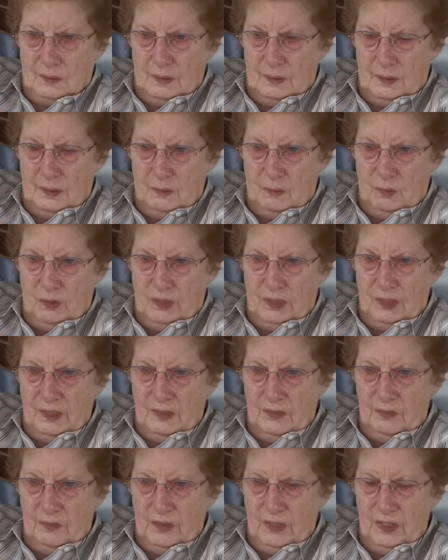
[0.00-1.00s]
And we
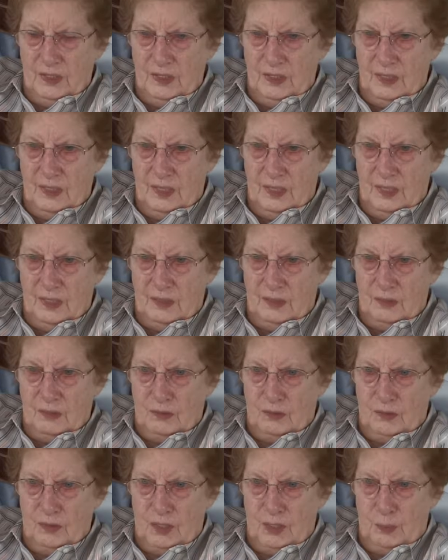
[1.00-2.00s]
lived in
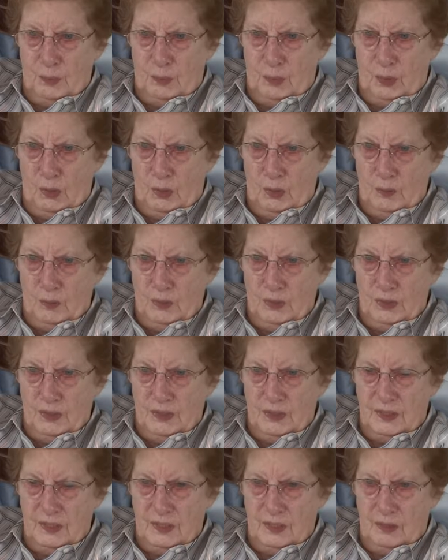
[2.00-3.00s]
the
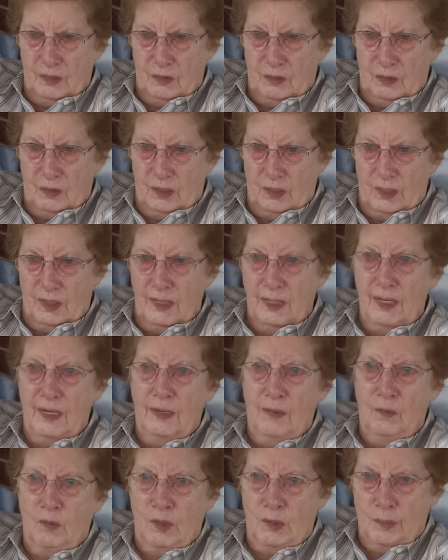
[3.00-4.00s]
apartment there, and
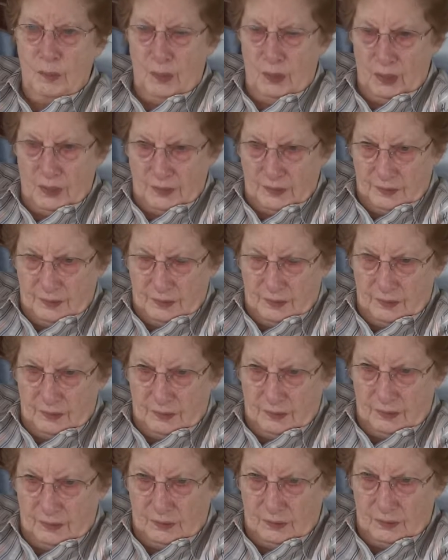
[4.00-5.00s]
then we bought
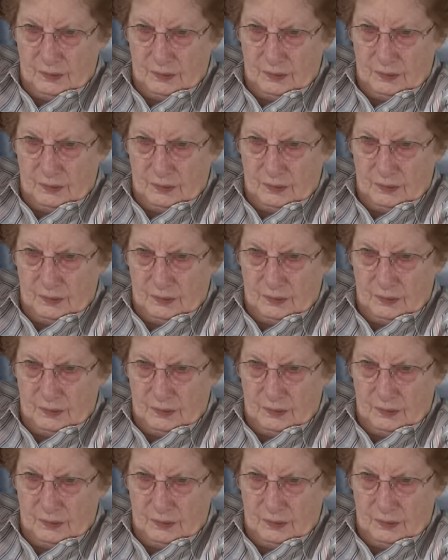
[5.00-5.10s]
the